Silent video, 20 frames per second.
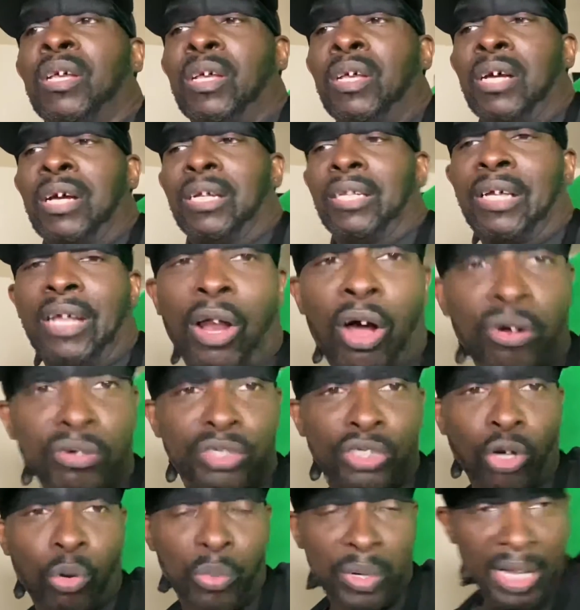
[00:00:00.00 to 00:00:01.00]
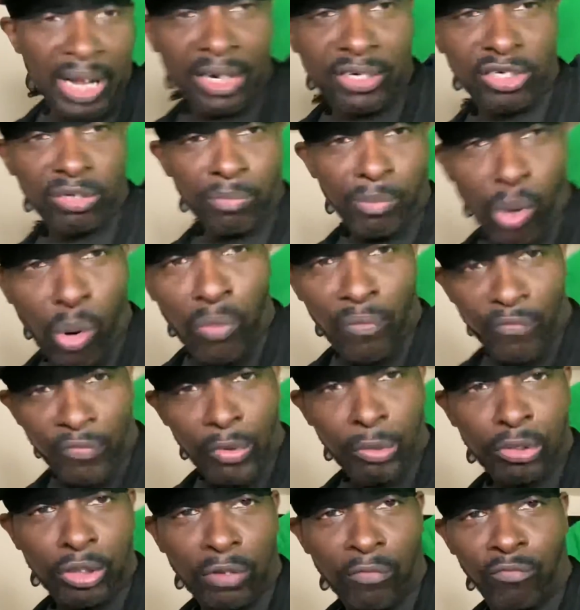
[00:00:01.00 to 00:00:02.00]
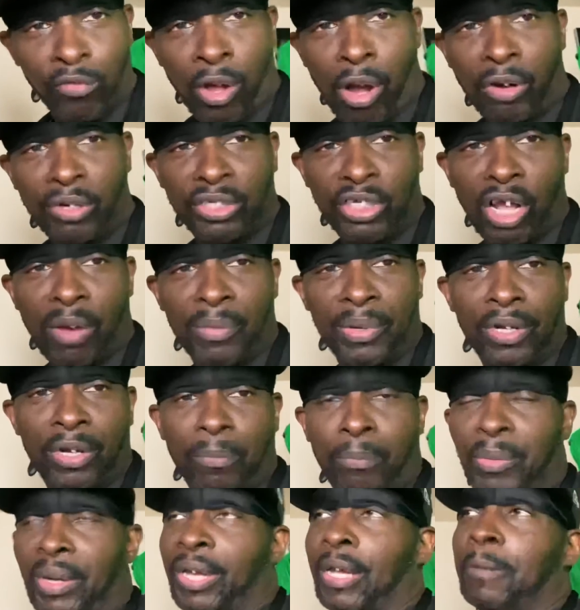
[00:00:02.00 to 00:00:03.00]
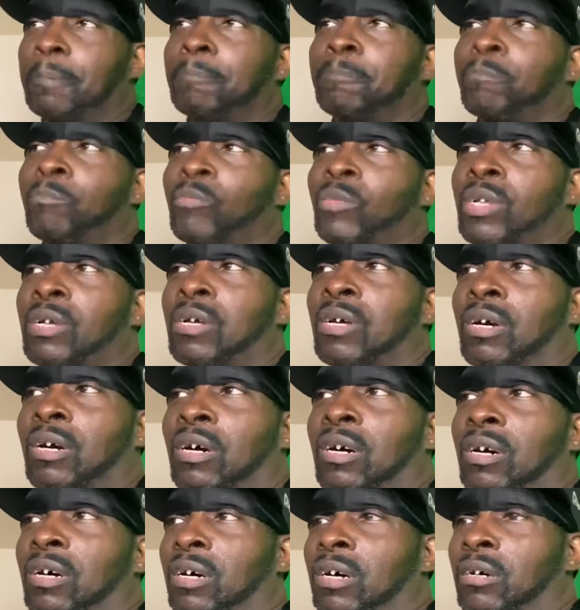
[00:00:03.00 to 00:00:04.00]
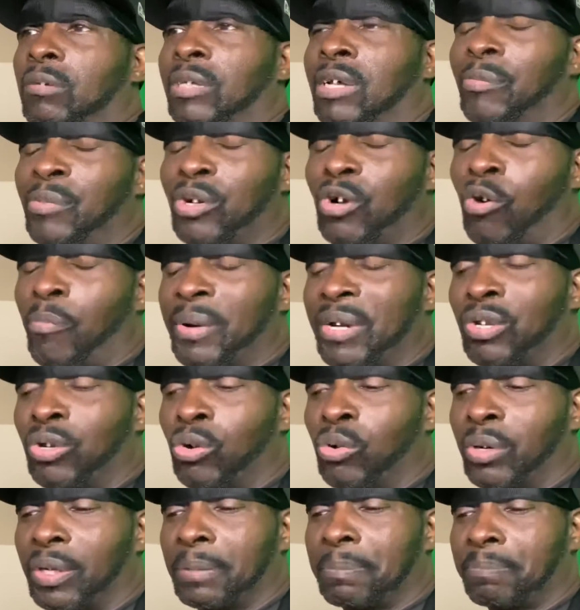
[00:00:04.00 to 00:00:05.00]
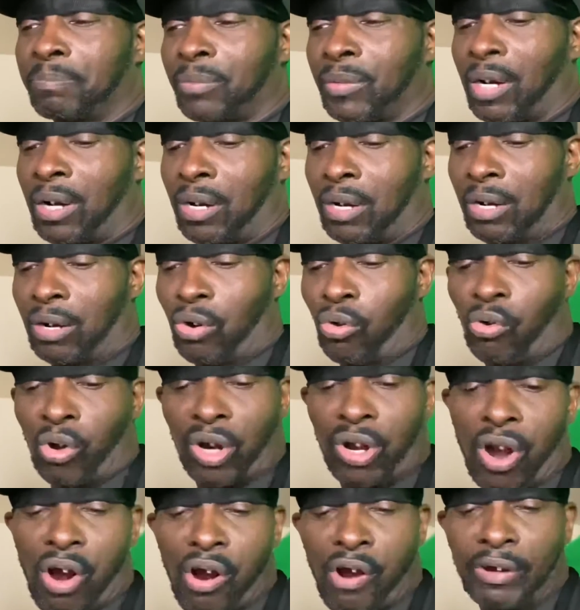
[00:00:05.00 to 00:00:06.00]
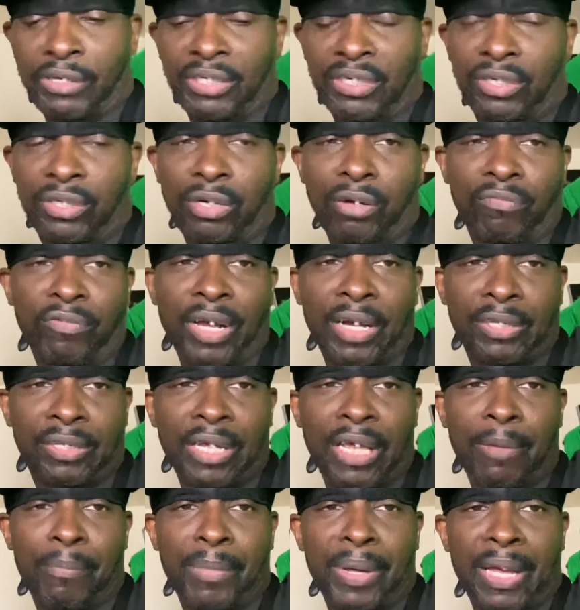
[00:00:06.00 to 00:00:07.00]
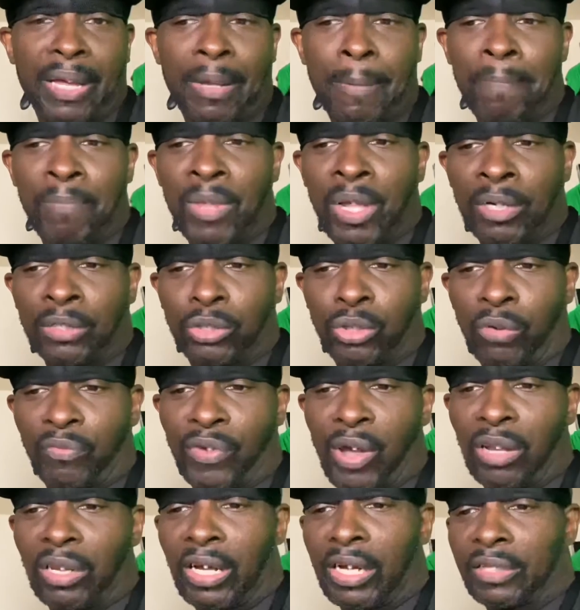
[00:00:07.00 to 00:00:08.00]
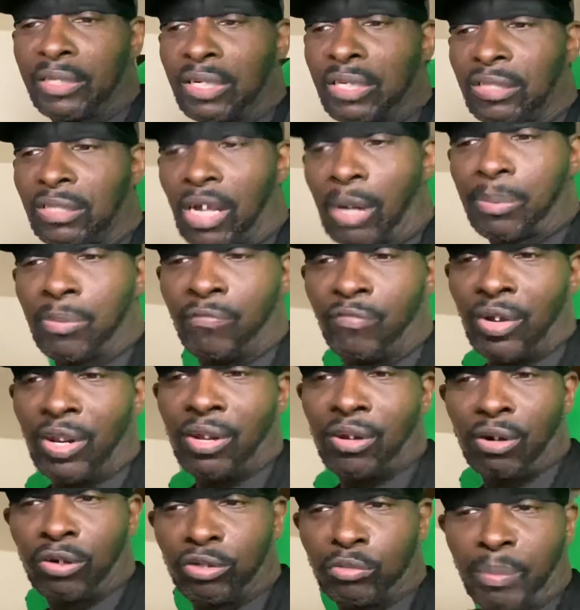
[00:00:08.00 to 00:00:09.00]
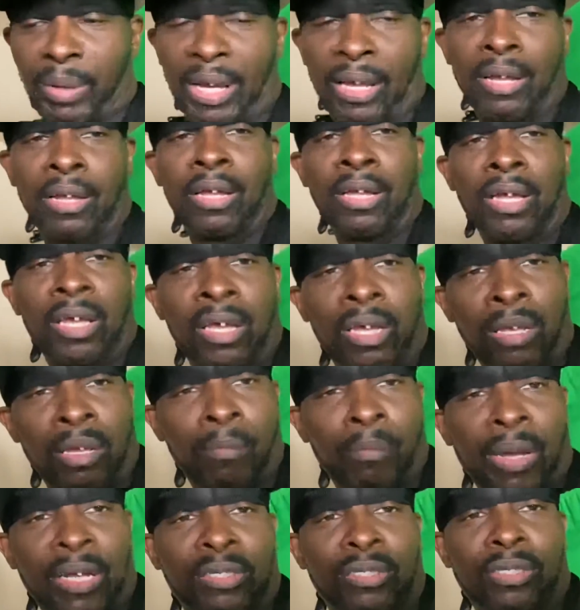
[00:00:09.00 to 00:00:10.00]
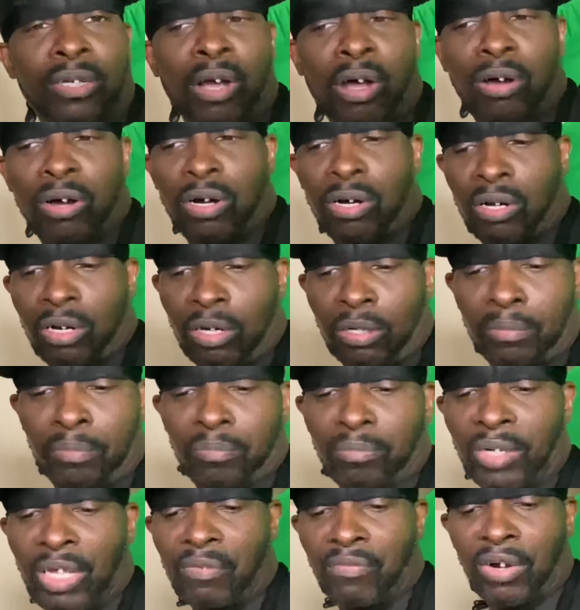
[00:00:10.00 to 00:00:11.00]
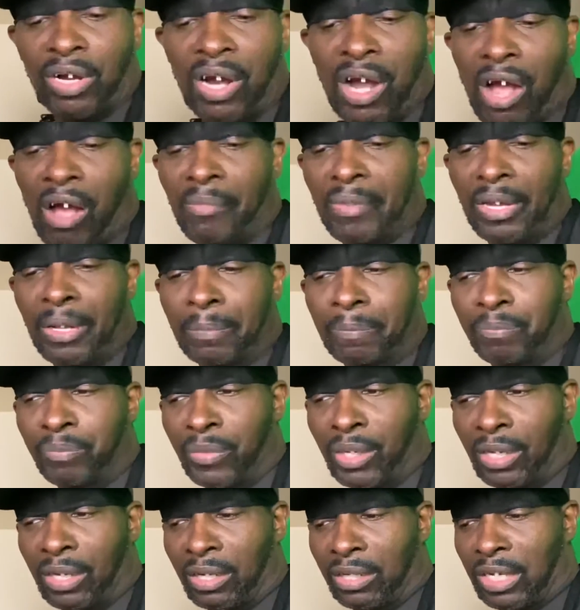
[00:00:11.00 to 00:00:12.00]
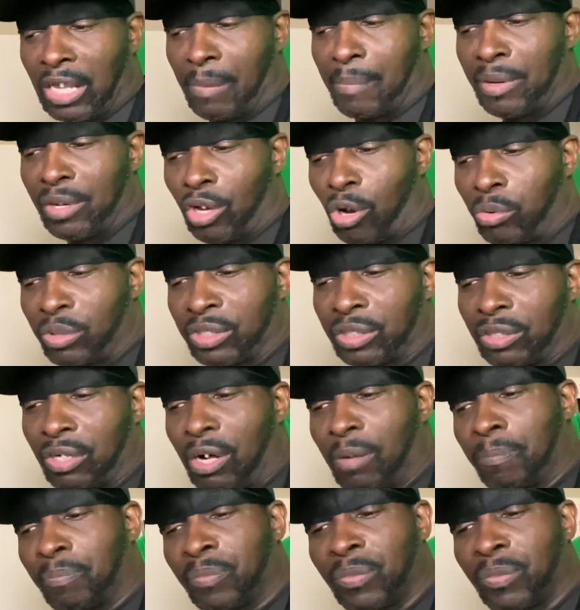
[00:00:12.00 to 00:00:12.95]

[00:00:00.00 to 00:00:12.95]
And then also we got some more future vlogs coming up, man, that we're gonna be doing on cars and stuff like that, man. So if y'all like these type of videos, man, make sure y'all leave a comment. Just let me know what's up.